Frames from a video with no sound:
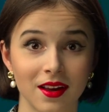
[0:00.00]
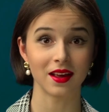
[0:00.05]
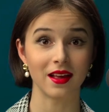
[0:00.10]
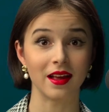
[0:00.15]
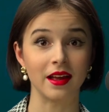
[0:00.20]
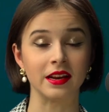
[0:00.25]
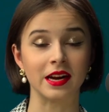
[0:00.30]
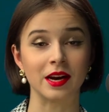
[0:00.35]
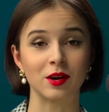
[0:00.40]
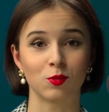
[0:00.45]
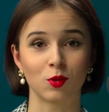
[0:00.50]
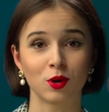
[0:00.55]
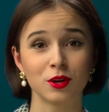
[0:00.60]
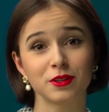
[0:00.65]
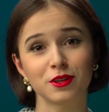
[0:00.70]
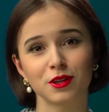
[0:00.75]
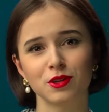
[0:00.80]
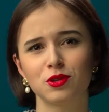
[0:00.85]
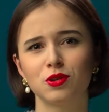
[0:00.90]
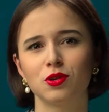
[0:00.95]
and I
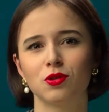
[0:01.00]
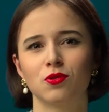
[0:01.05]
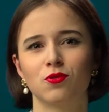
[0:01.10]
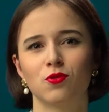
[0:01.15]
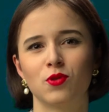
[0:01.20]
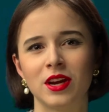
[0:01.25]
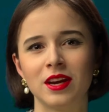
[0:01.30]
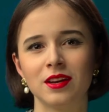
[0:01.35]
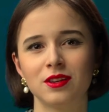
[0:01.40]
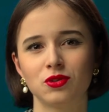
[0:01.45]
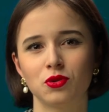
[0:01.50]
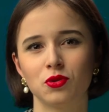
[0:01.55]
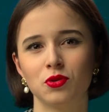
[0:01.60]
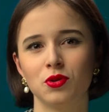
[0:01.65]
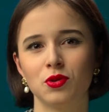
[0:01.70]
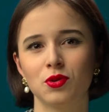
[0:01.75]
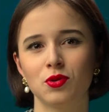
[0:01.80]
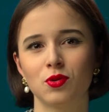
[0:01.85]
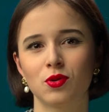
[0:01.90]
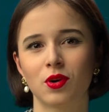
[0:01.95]
wanted to read to
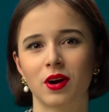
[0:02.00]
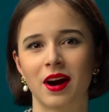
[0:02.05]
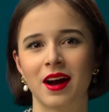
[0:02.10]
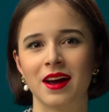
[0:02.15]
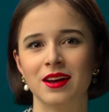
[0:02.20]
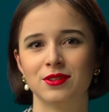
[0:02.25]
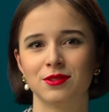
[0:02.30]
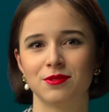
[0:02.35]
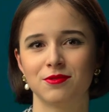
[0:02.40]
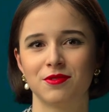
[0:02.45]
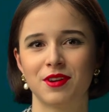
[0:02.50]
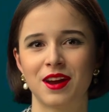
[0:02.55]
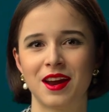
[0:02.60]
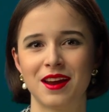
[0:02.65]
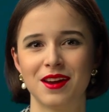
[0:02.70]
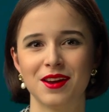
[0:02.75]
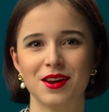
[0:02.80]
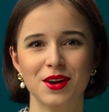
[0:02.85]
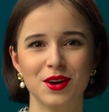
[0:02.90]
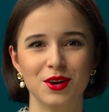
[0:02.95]
you kind of
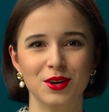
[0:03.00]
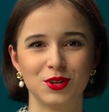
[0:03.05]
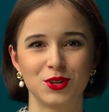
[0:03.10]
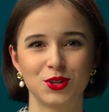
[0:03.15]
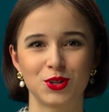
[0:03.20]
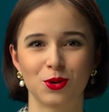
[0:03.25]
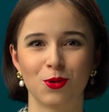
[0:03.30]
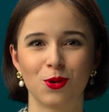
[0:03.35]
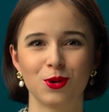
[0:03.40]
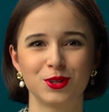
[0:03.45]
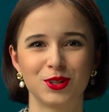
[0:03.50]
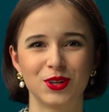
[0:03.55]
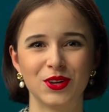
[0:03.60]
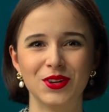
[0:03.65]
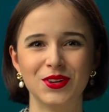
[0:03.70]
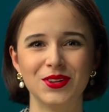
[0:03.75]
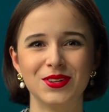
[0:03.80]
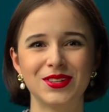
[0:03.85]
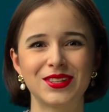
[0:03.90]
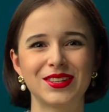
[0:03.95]
a
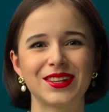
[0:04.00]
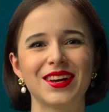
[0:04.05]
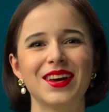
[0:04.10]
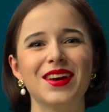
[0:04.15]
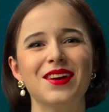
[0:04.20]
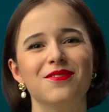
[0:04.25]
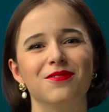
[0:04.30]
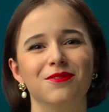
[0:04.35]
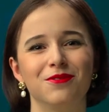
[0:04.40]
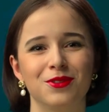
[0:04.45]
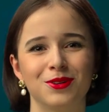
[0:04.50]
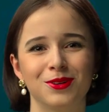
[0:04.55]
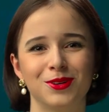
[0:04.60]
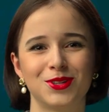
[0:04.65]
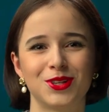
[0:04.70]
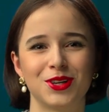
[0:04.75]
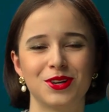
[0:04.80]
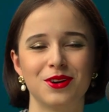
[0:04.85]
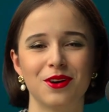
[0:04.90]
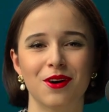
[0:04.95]
shortened
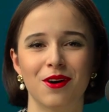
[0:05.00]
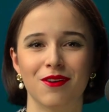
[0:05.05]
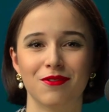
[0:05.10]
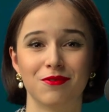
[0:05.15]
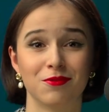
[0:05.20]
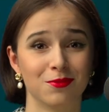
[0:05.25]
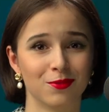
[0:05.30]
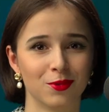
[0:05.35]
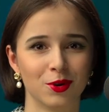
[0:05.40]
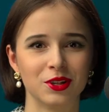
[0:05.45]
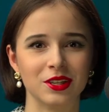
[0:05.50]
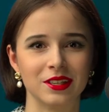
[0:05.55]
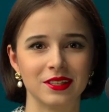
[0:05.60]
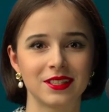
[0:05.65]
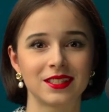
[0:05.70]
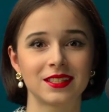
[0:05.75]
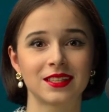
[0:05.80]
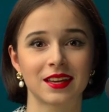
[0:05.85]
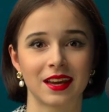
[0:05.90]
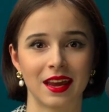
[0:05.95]
version of what is
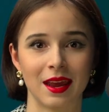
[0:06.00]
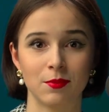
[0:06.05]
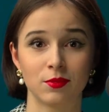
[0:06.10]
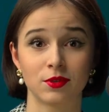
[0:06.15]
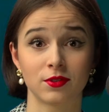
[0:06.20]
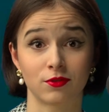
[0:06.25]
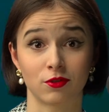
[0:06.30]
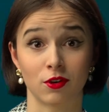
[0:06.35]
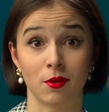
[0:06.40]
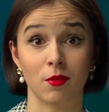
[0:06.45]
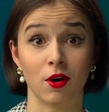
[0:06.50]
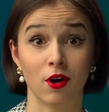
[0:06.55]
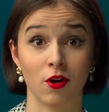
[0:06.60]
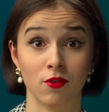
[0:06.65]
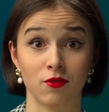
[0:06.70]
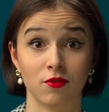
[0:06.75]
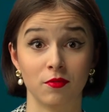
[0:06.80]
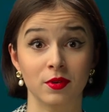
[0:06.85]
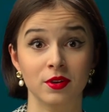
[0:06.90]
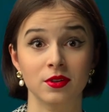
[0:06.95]
skipped from
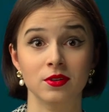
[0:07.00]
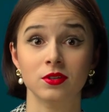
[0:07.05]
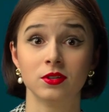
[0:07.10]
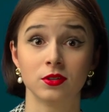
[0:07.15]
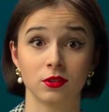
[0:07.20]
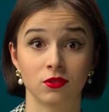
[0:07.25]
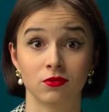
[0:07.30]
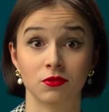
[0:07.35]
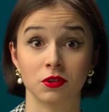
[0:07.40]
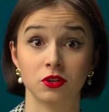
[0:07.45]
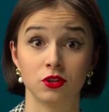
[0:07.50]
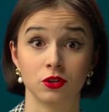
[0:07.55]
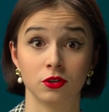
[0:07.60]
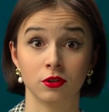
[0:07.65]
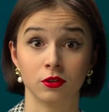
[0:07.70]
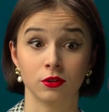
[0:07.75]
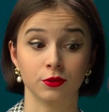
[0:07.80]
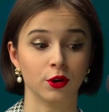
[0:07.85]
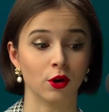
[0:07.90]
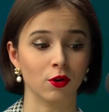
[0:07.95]
Hoffmann's
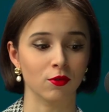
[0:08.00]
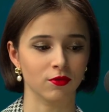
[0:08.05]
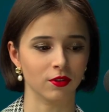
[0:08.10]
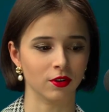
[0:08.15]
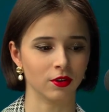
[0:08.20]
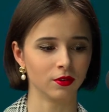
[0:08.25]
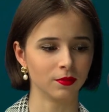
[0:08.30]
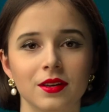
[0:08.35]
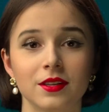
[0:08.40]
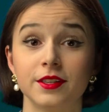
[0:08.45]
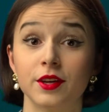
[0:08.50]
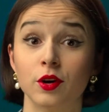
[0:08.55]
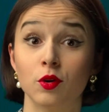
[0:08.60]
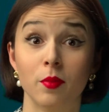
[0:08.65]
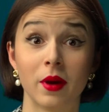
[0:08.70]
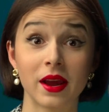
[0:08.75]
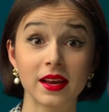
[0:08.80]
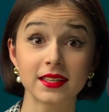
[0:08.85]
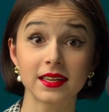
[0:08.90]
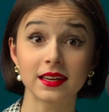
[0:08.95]
original novel. So
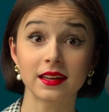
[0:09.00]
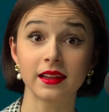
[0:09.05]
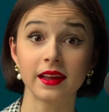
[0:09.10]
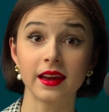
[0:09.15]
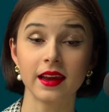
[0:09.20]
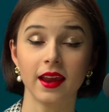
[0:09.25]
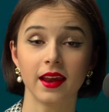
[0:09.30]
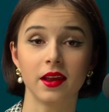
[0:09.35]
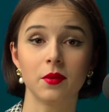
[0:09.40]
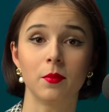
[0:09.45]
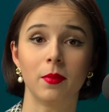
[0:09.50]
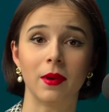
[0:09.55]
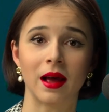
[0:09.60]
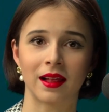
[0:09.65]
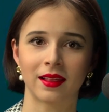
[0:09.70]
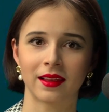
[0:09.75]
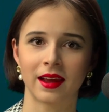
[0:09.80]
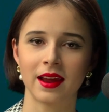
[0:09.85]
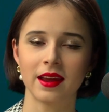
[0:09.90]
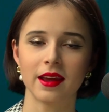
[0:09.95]
basically, in
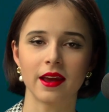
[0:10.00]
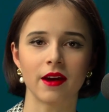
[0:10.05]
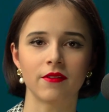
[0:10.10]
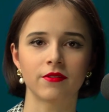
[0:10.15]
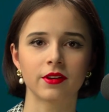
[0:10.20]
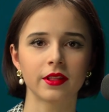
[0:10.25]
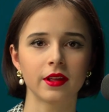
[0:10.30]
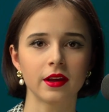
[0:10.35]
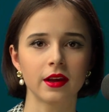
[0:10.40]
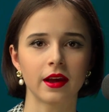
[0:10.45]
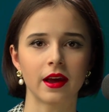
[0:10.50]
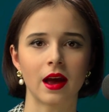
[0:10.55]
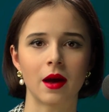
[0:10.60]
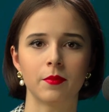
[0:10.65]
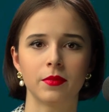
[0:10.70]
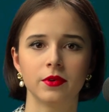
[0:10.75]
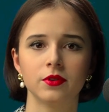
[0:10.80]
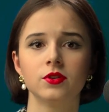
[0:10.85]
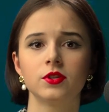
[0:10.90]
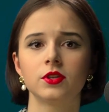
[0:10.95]
ballet, everything
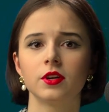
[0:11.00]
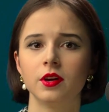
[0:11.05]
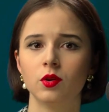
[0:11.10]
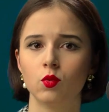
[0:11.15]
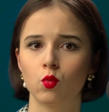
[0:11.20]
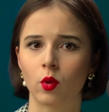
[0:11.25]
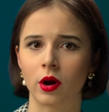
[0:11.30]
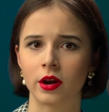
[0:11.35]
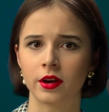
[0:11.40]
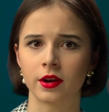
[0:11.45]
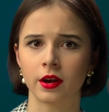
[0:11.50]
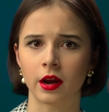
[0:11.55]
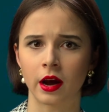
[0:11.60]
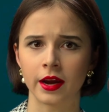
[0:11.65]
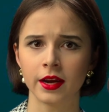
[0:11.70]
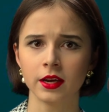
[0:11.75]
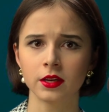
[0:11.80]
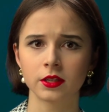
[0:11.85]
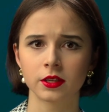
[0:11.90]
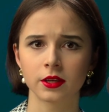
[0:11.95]
happens in one
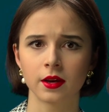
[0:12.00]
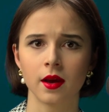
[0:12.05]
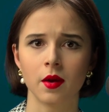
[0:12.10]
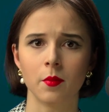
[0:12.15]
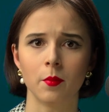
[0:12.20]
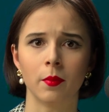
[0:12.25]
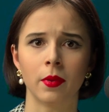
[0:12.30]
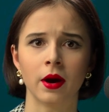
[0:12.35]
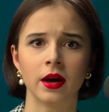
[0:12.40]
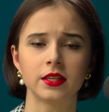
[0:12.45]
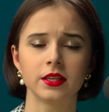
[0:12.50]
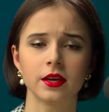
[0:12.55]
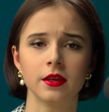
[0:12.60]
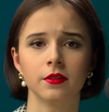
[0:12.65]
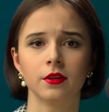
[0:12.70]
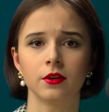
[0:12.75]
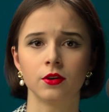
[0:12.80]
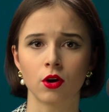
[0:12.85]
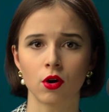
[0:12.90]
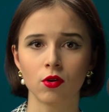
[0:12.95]
night, but in
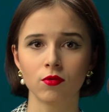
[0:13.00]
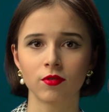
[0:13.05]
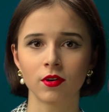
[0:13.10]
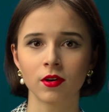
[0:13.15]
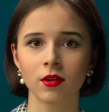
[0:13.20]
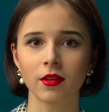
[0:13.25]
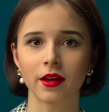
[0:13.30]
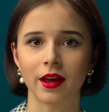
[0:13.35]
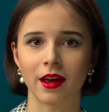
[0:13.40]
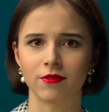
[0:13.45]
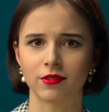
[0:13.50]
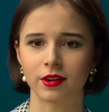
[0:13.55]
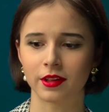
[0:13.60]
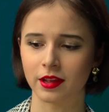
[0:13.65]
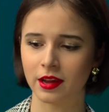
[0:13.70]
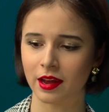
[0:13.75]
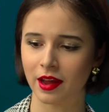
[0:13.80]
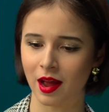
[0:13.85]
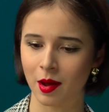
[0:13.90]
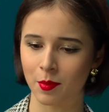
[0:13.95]
the novel,
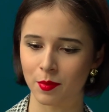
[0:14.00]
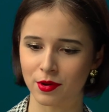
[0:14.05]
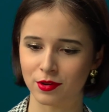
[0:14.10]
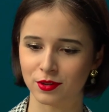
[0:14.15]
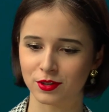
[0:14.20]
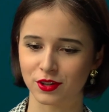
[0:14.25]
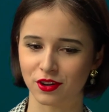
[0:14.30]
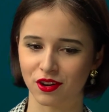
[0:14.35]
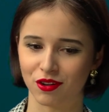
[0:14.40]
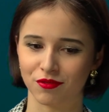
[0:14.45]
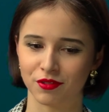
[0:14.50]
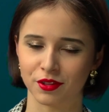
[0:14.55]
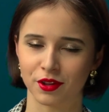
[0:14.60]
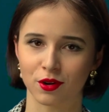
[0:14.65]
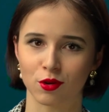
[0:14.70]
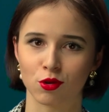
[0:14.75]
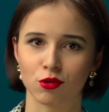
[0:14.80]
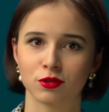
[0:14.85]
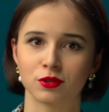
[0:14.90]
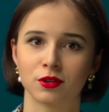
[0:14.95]
everything happens over the
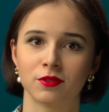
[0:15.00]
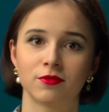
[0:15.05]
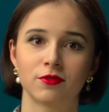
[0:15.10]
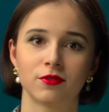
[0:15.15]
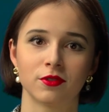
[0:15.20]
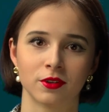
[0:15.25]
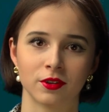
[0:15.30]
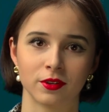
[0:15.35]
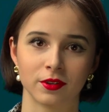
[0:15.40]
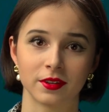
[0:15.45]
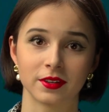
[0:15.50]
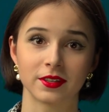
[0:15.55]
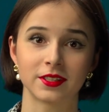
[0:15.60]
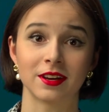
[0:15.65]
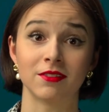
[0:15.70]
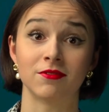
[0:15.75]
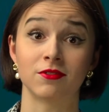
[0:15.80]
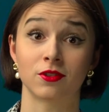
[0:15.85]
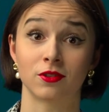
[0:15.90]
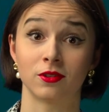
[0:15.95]
course of
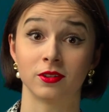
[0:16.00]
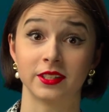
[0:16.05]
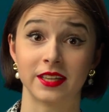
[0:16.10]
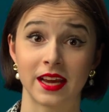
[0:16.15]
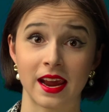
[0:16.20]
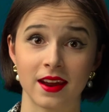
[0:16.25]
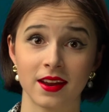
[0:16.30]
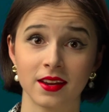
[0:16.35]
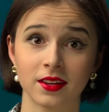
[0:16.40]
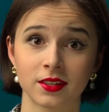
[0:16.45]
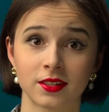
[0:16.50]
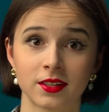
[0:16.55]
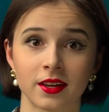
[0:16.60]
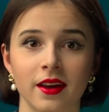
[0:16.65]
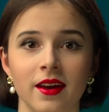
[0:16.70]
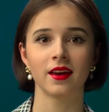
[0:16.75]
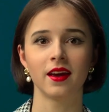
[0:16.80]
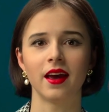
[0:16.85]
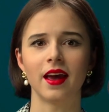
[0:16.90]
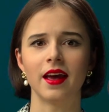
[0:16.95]
several days.
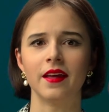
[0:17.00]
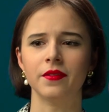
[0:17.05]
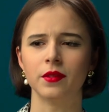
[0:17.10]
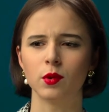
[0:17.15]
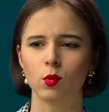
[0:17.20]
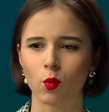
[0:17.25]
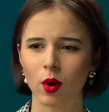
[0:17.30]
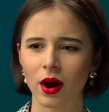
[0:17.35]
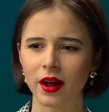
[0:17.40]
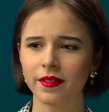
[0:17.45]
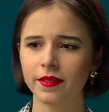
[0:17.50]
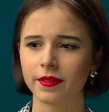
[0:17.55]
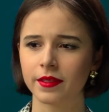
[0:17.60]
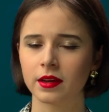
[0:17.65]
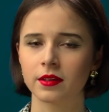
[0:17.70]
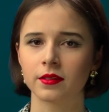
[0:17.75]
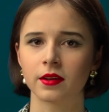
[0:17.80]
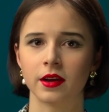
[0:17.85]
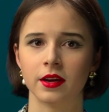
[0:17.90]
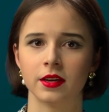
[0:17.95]
And the one
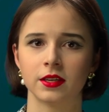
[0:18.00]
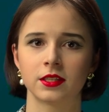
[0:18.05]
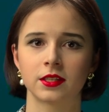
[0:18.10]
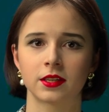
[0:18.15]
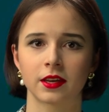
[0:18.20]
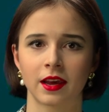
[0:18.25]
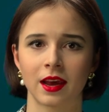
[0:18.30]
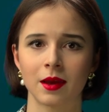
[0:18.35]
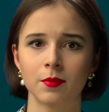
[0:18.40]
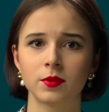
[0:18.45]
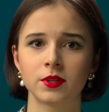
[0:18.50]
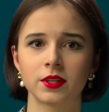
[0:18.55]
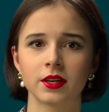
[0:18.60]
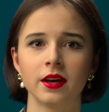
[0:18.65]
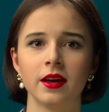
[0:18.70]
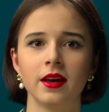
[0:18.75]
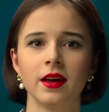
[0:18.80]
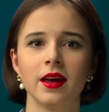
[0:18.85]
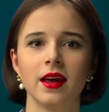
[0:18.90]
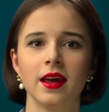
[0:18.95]
thing that is skipped
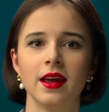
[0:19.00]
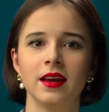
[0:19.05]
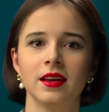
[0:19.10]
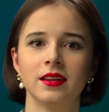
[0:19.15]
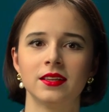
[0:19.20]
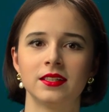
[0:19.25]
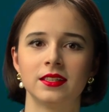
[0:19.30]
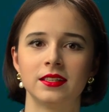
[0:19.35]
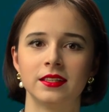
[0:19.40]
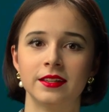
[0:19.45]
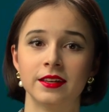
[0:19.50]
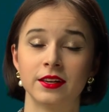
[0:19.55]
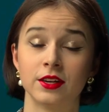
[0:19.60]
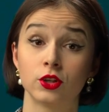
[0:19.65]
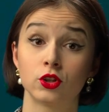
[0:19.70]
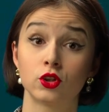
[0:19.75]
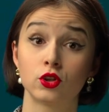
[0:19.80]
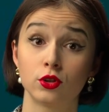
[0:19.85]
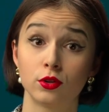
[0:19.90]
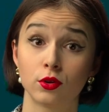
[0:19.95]
is the
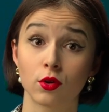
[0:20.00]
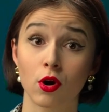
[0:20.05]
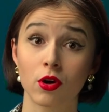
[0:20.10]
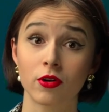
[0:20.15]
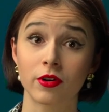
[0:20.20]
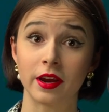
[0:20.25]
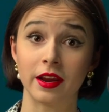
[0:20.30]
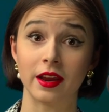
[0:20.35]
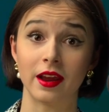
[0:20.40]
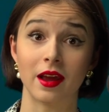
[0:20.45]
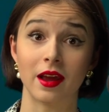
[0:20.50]
story